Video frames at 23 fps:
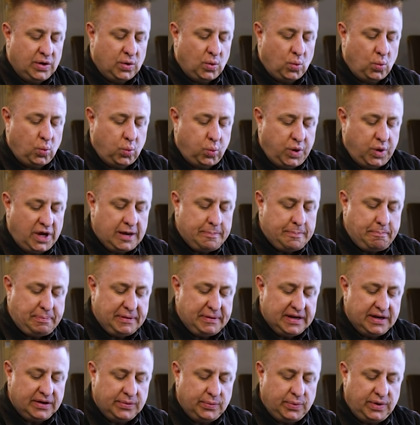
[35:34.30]

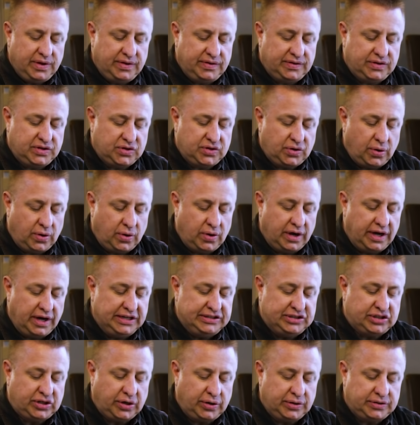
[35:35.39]
Weeping with joy,
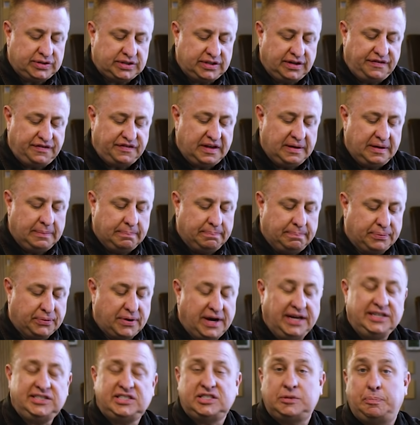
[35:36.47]
Joseph
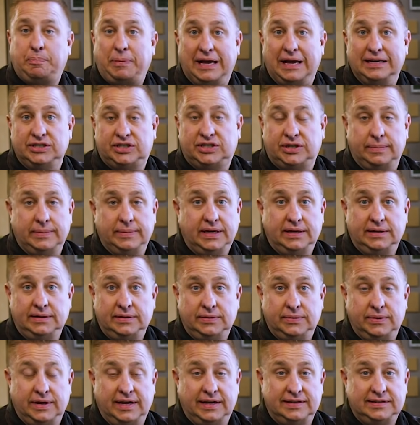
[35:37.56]
embraced Benjamin,
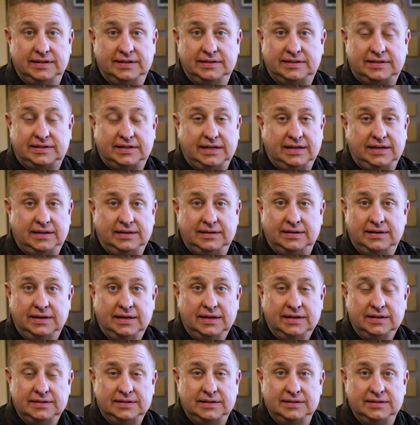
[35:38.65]
who he hasn't seen
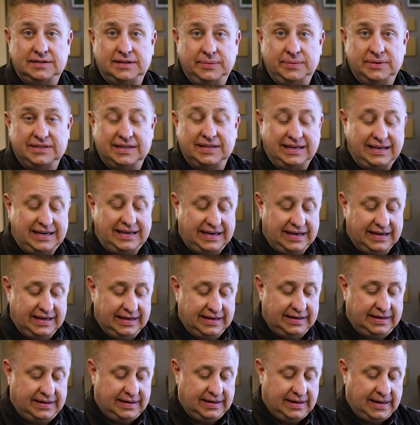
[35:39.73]
since he was a
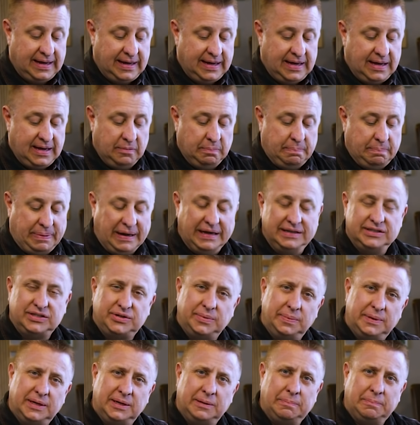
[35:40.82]
kid, and
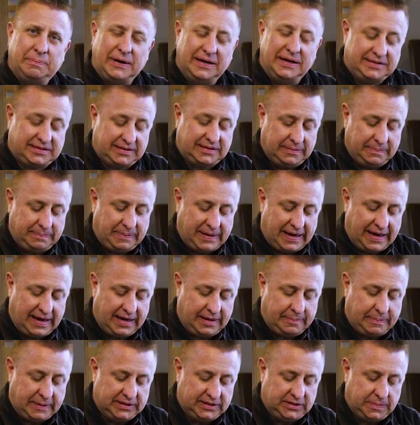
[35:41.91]
Benjamin embraced him
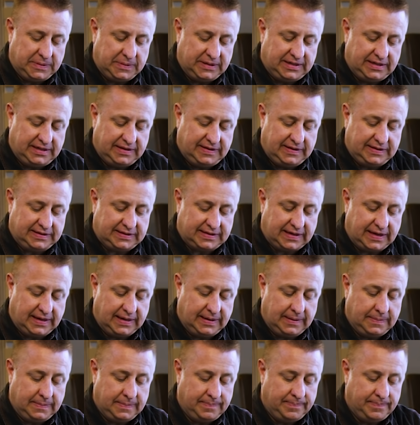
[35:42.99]
back. Benjamin did the
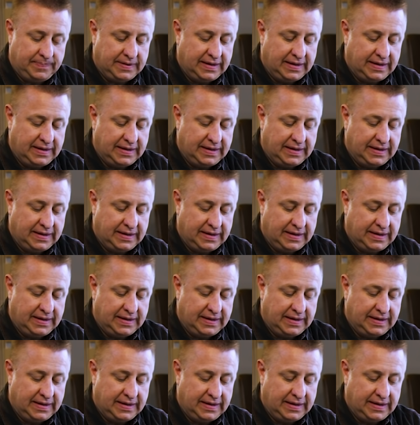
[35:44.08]
same.